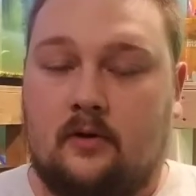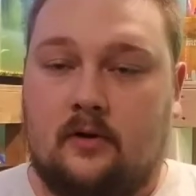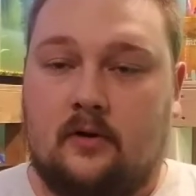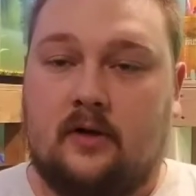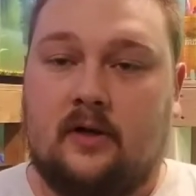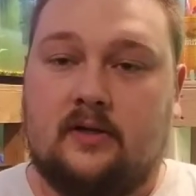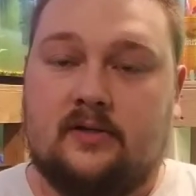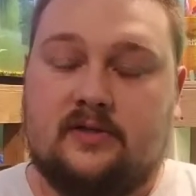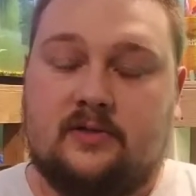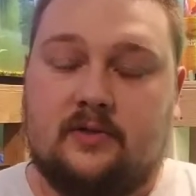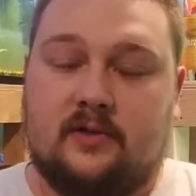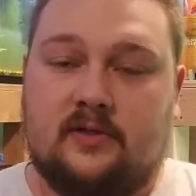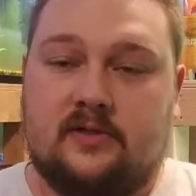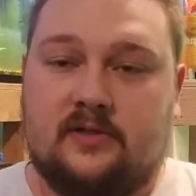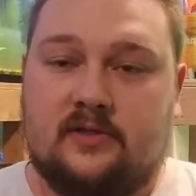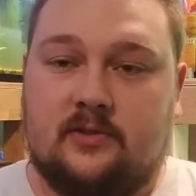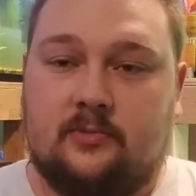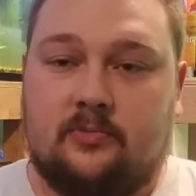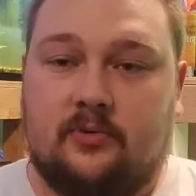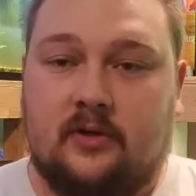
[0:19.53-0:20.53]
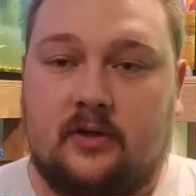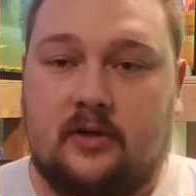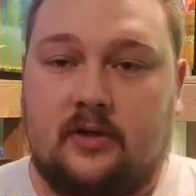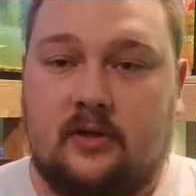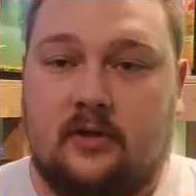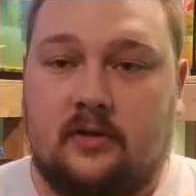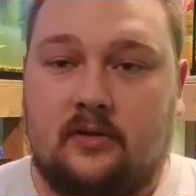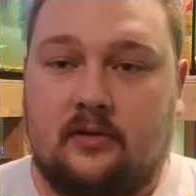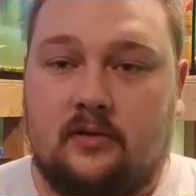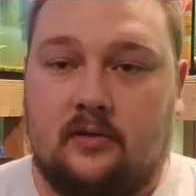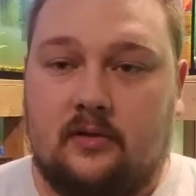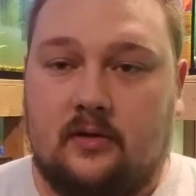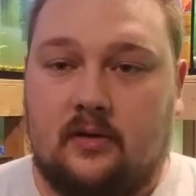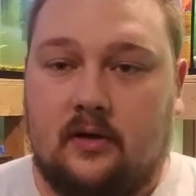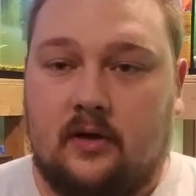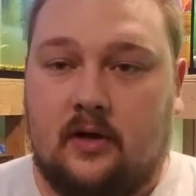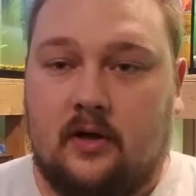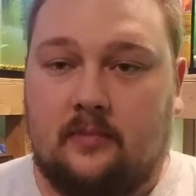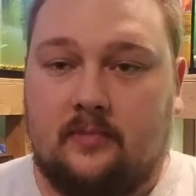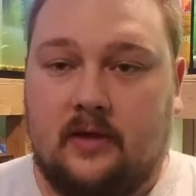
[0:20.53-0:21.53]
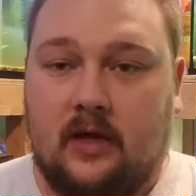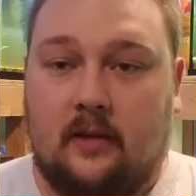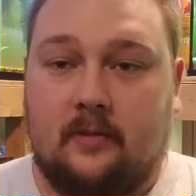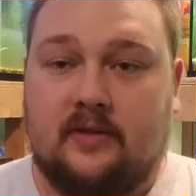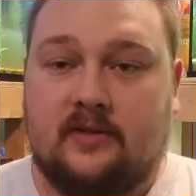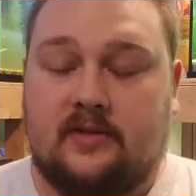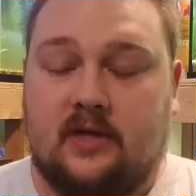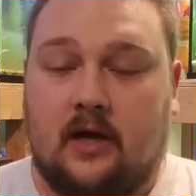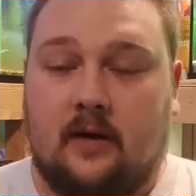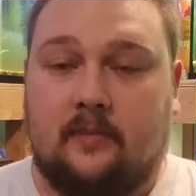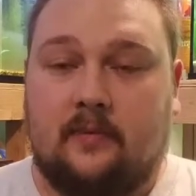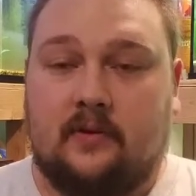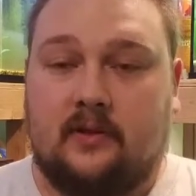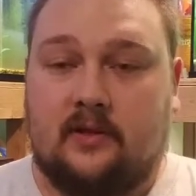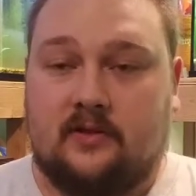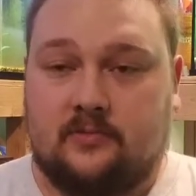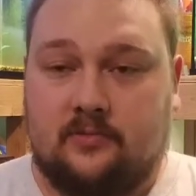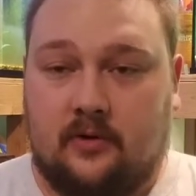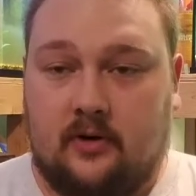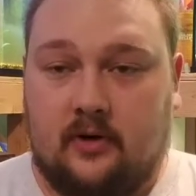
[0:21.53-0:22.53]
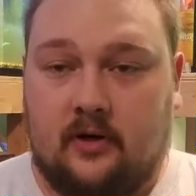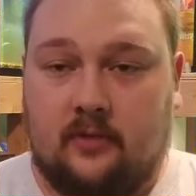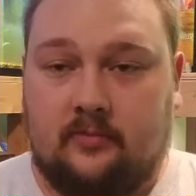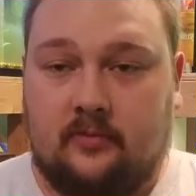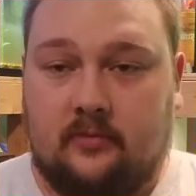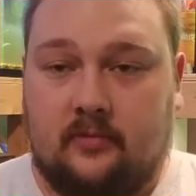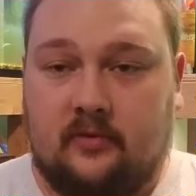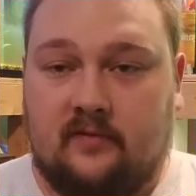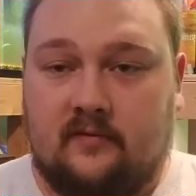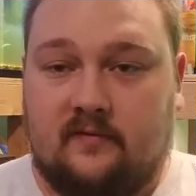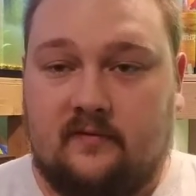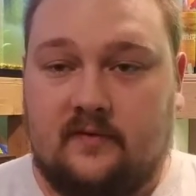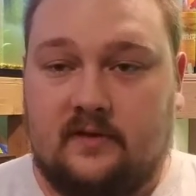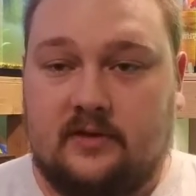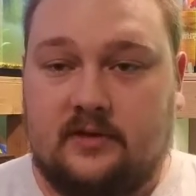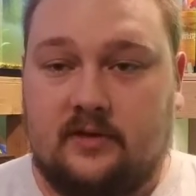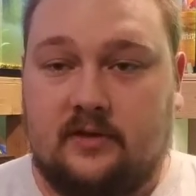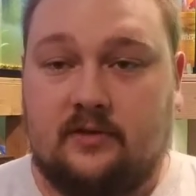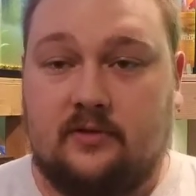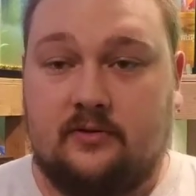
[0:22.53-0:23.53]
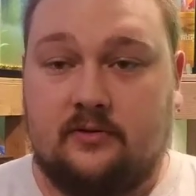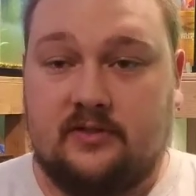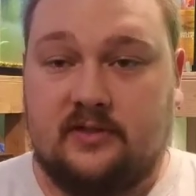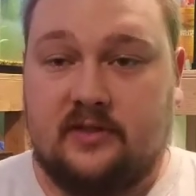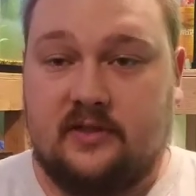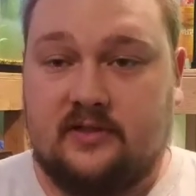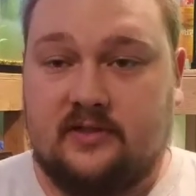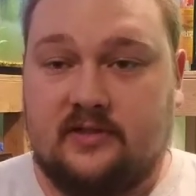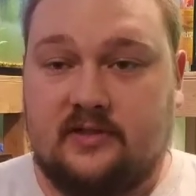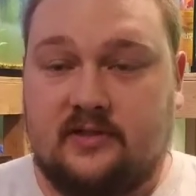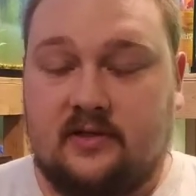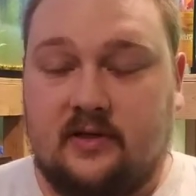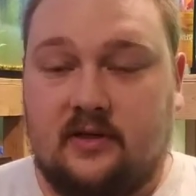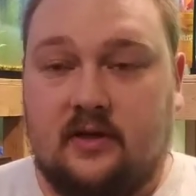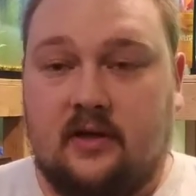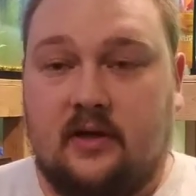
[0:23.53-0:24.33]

Alright, so this is a pretty common topic that's brought up among fish enthusiasts,